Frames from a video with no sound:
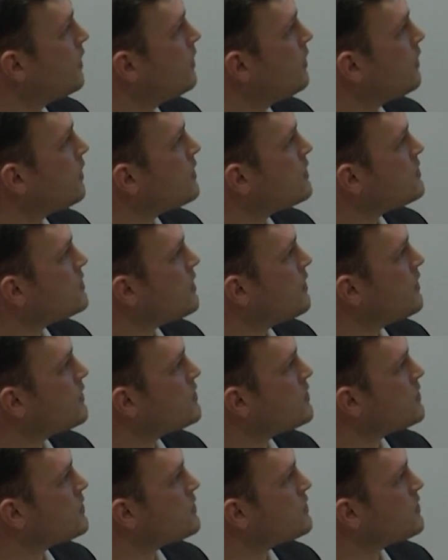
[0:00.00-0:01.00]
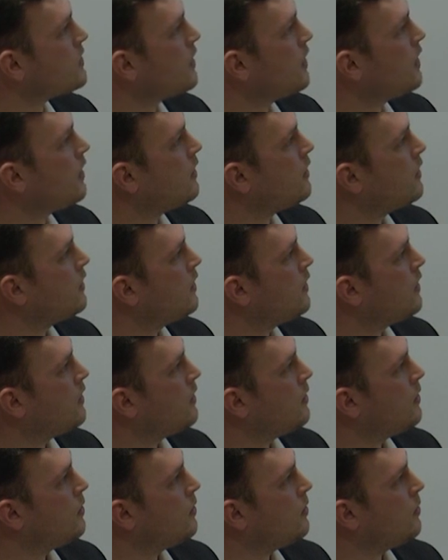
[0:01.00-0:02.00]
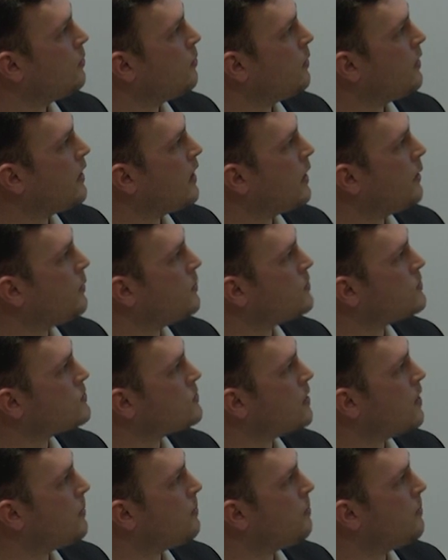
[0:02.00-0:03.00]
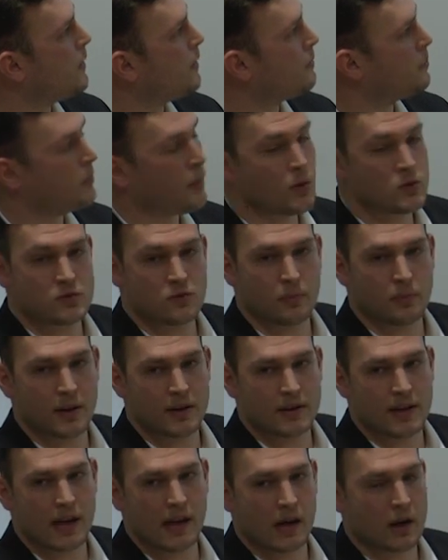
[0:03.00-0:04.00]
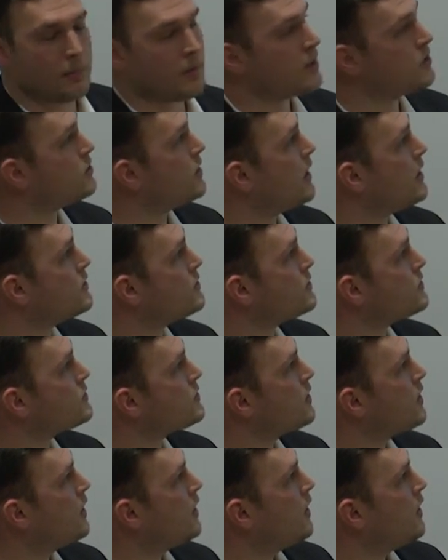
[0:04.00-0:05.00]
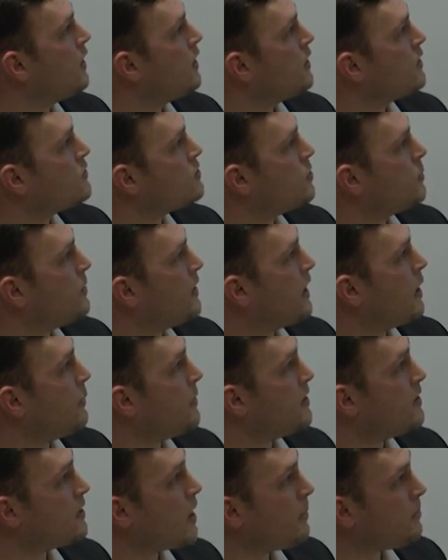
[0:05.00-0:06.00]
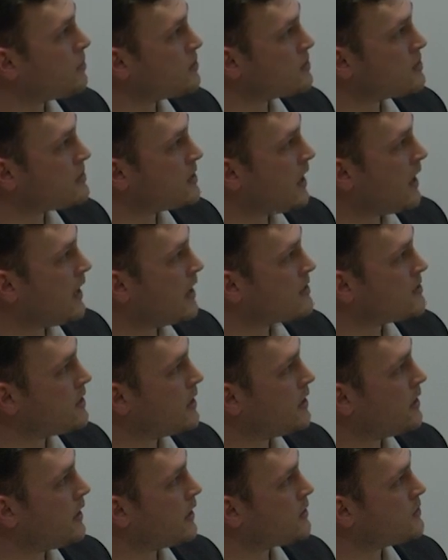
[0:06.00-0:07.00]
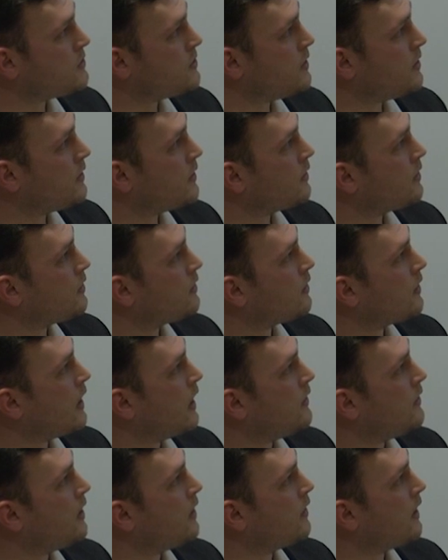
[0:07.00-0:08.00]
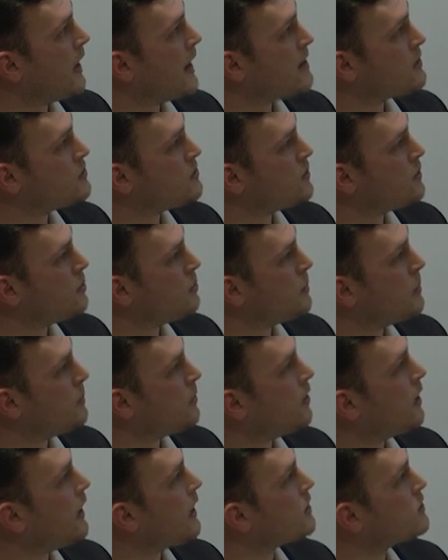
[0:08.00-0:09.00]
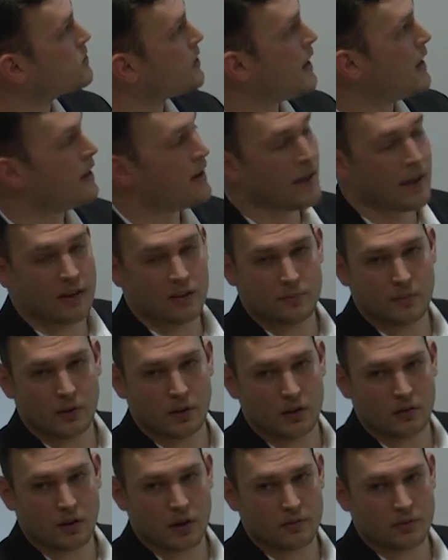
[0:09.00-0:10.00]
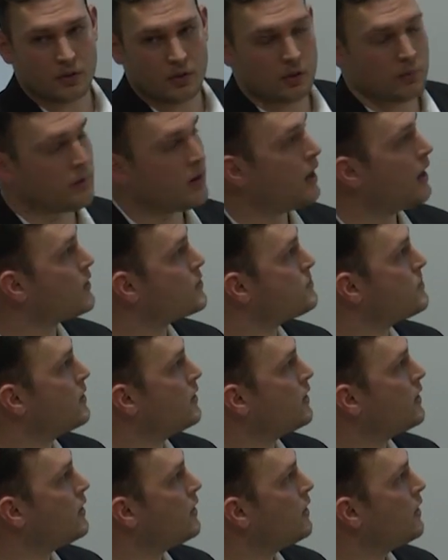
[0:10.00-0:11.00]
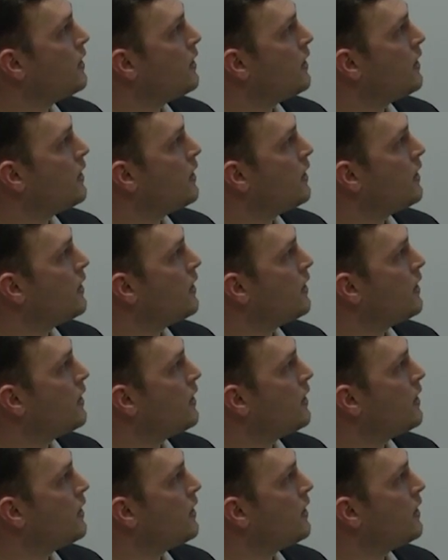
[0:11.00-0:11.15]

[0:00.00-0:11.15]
you can see this is uh, when I was uh, making the proposal for my dad how to make changes. So we, yeah, we doubled in size that next year. And then last year we were actually 8.5 million revenue approximately.